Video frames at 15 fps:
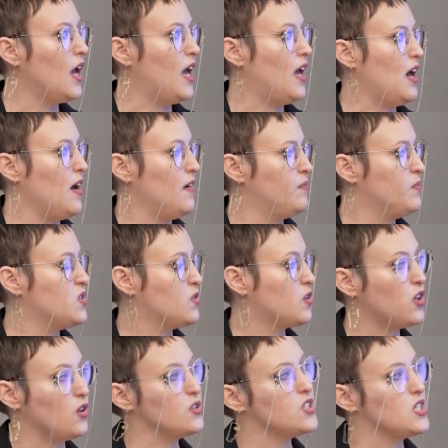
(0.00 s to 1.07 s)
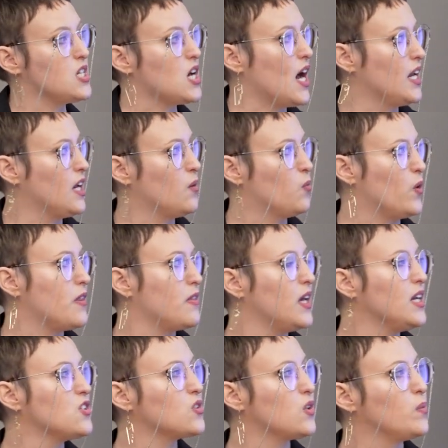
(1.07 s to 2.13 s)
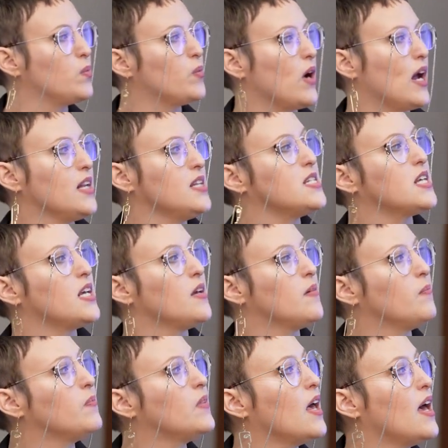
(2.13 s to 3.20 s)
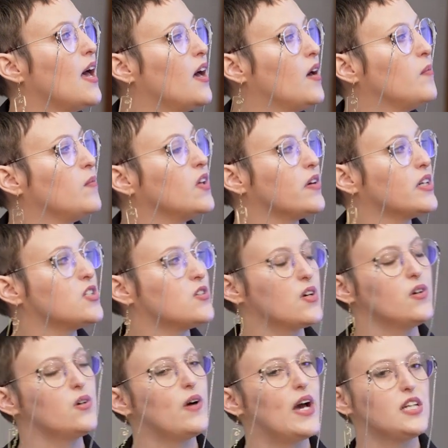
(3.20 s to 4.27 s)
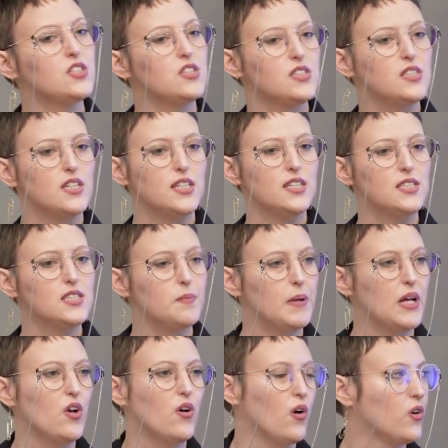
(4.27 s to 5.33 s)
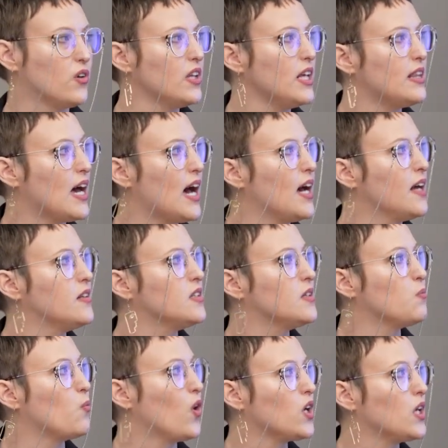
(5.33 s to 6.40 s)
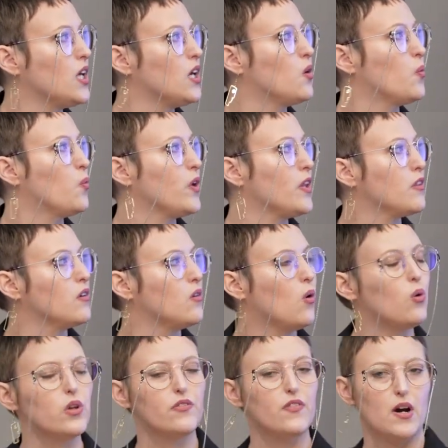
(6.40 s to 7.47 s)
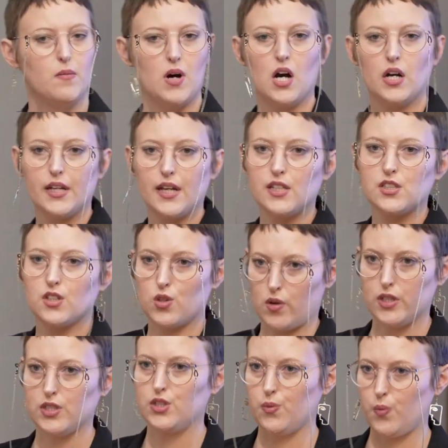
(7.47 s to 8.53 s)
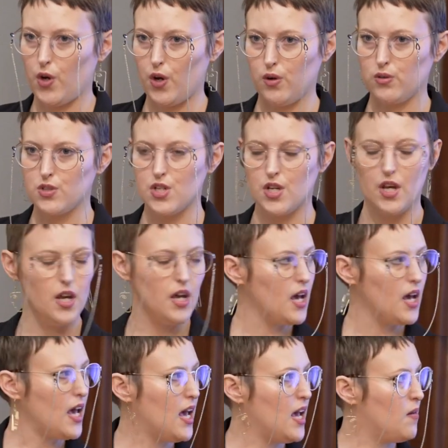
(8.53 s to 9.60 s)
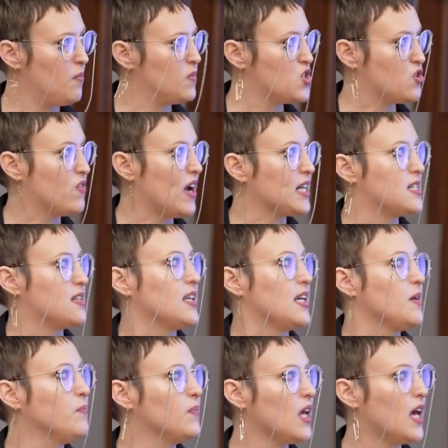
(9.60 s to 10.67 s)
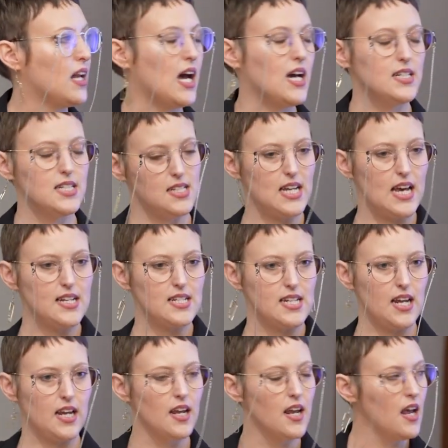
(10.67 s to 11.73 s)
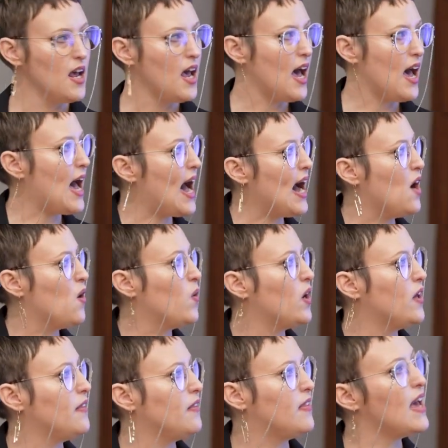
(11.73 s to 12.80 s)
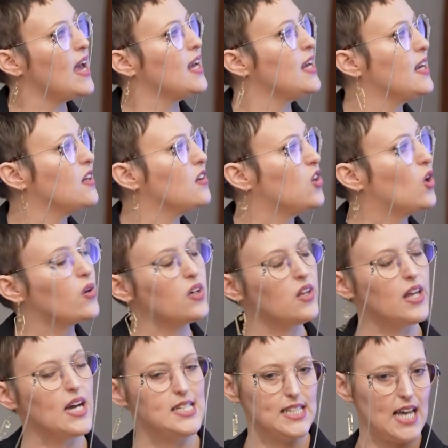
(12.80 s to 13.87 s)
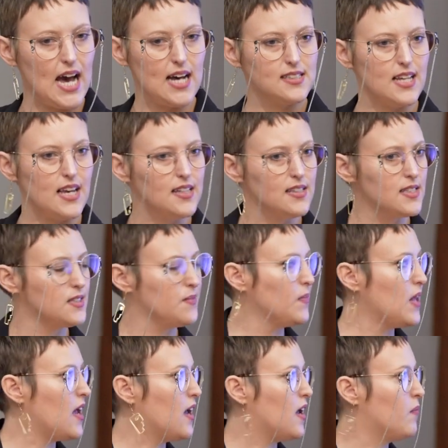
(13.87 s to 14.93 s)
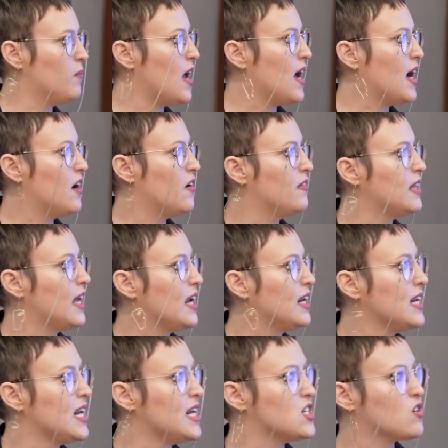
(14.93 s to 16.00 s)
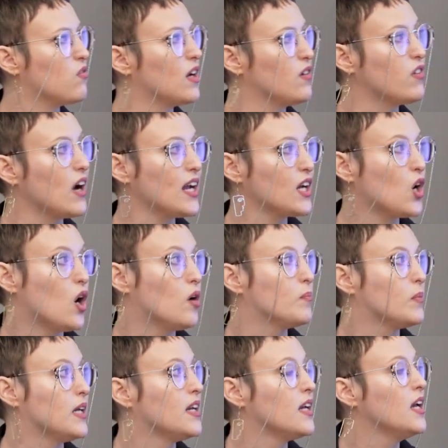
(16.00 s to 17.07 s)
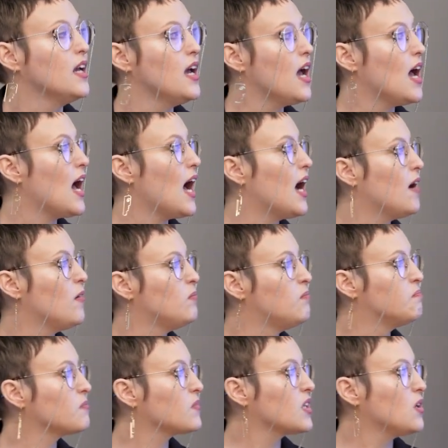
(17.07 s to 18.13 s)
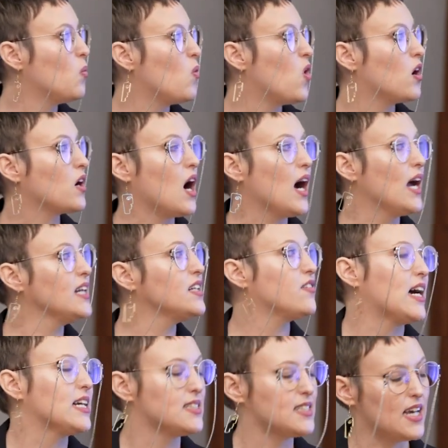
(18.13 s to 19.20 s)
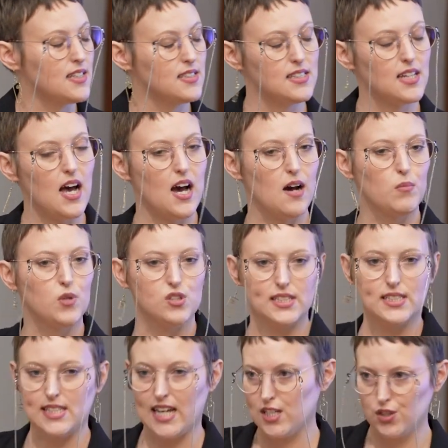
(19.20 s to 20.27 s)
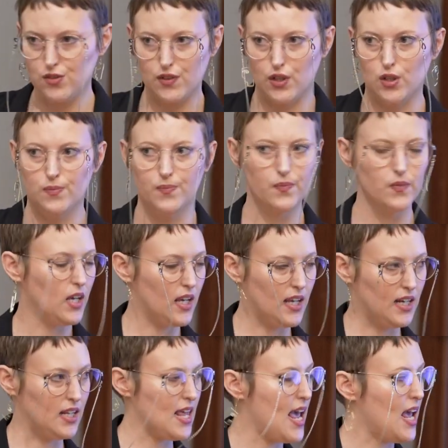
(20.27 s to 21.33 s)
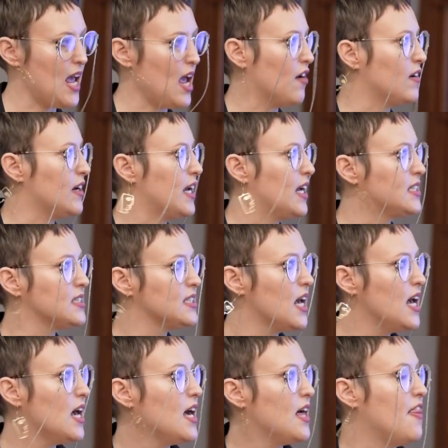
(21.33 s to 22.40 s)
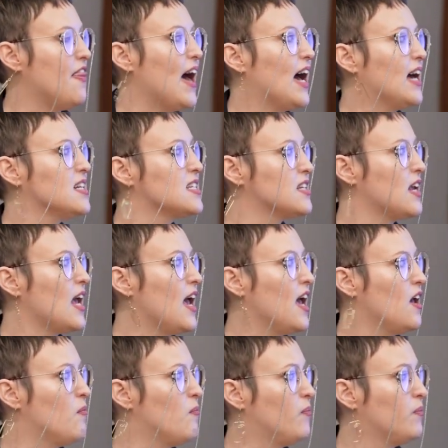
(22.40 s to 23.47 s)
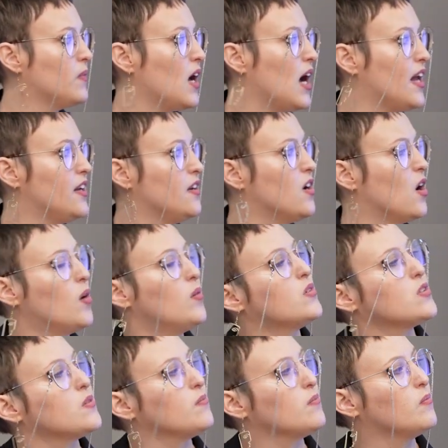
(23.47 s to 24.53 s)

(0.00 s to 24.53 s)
A closer tie-in with each global brand team, their external agencies, but not only that, working with all of our markets across the world directly and understanding how they localize assets, how they need to rewrite copy, what kind of assets are more successful in their areas that are not